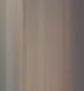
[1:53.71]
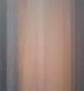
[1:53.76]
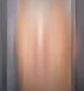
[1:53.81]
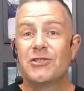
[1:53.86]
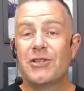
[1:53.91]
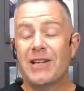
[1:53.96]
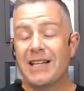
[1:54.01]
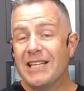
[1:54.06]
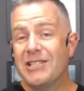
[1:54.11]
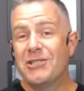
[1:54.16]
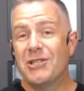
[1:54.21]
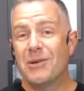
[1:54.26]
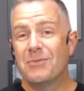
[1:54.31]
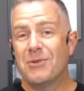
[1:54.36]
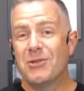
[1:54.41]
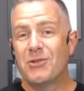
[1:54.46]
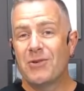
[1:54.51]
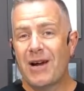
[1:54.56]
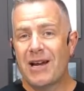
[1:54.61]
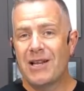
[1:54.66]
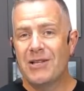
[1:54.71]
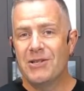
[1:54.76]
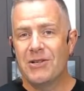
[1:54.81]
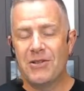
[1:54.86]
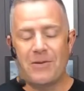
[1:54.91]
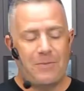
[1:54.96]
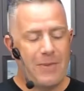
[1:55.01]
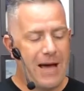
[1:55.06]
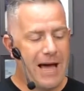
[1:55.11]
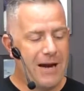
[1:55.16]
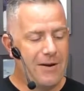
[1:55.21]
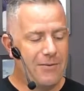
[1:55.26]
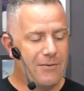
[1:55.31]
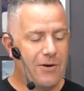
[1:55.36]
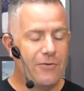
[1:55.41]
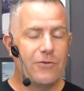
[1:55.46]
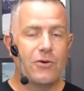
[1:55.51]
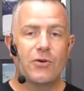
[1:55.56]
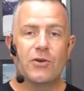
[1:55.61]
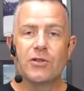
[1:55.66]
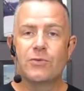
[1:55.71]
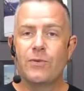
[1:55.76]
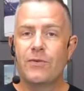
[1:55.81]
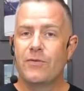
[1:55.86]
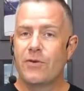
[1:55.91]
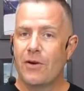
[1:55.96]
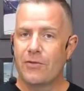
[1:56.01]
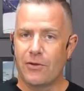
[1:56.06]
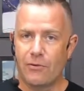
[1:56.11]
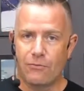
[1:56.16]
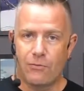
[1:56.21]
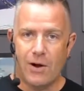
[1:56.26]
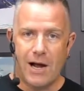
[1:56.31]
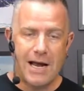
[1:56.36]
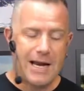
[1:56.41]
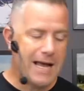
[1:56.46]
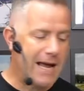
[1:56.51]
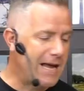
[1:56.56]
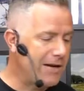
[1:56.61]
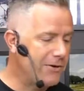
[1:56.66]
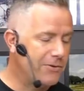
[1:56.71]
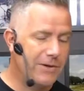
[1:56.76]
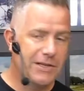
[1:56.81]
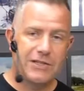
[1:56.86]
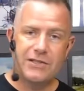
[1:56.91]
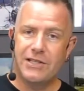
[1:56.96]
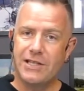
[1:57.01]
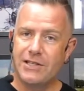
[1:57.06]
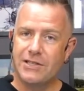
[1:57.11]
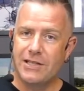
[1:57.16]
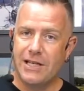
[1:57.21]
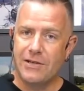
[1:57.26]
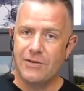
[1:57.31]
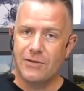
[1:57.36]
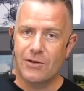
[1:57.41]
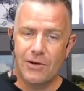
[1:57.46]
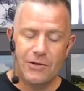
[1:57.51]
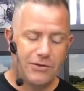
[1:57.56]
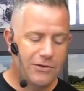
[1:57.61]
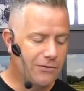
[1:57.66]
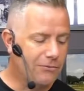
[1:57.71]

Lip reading: So let's jump straight into the pattern. Of course, we've got the right hand doing 16th notes.